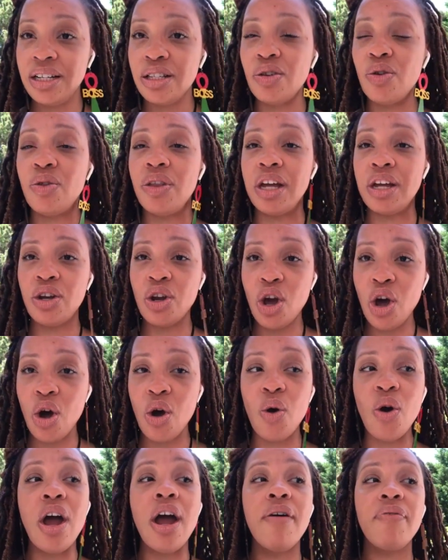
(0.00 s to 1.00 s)
so they
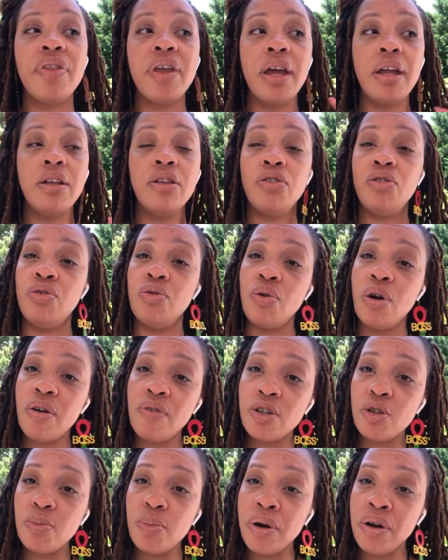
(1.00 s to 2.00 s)
know that you are
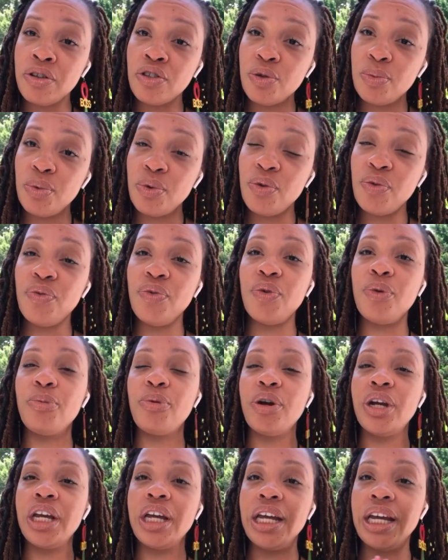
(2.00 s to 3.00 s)
responsible for
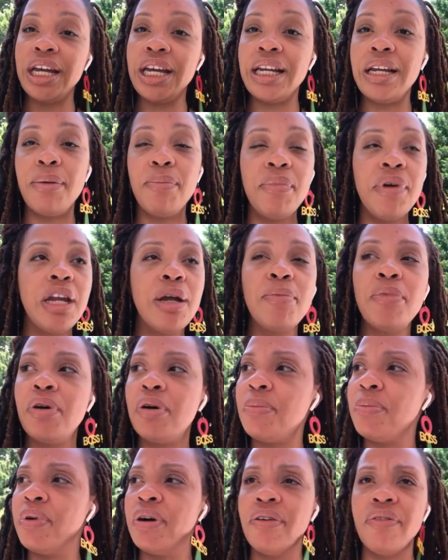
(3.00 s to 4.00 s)
bringing in a
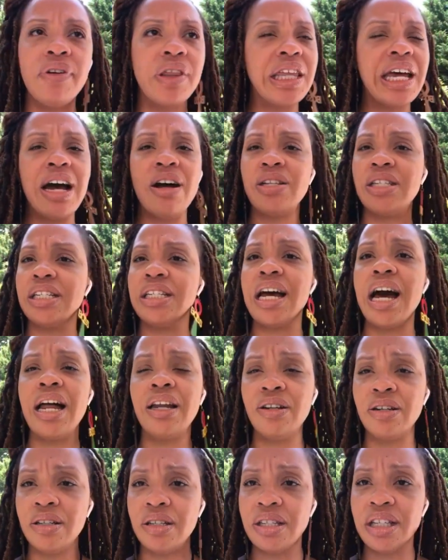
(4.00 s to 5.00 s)
minimum of
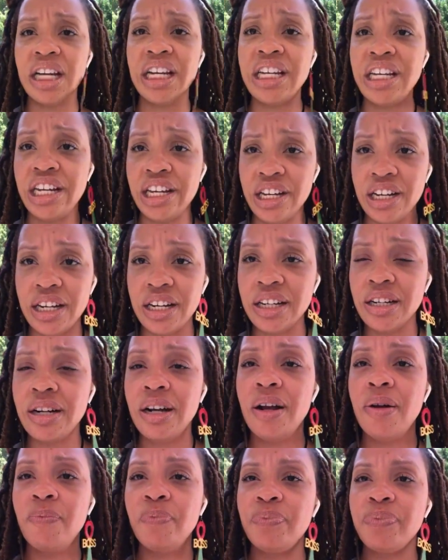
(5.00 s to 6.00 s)
$1,000 a year,
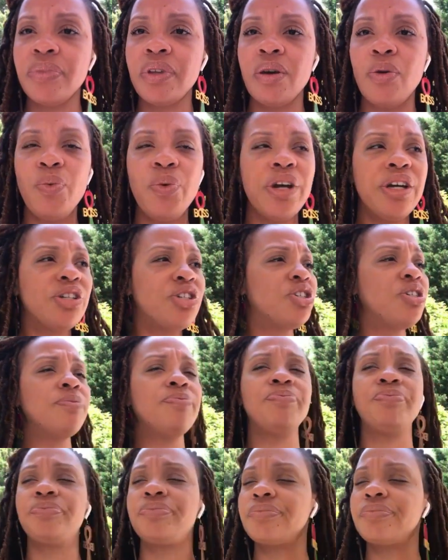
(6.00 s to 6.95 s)
which,